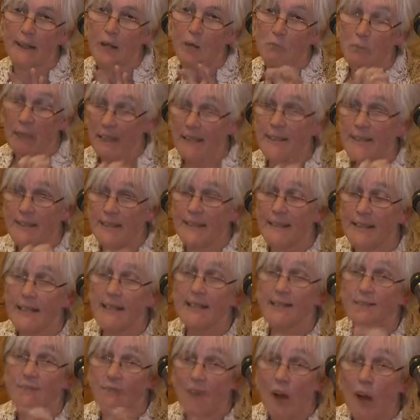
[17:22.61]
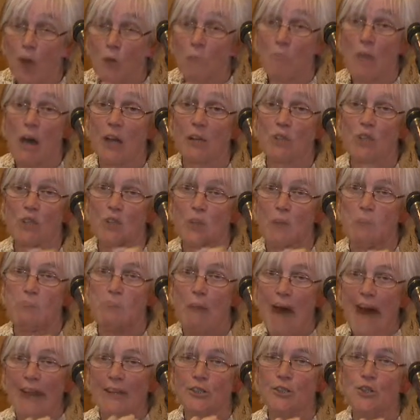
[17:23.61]
because it is very much the
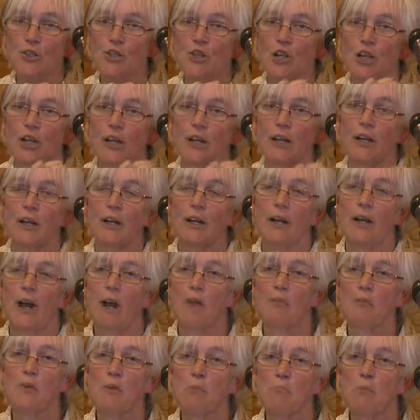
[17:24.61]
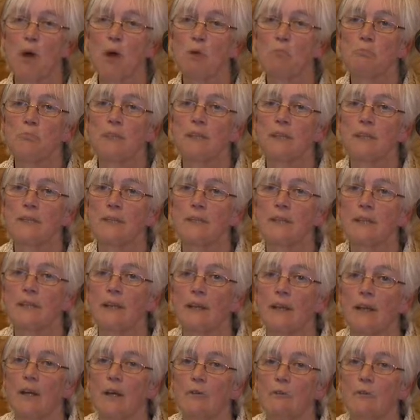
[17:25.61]
mantra of the moment,
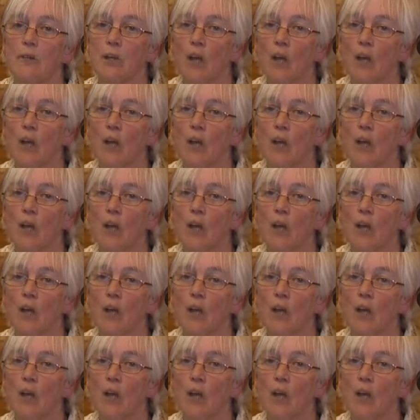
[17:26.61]
for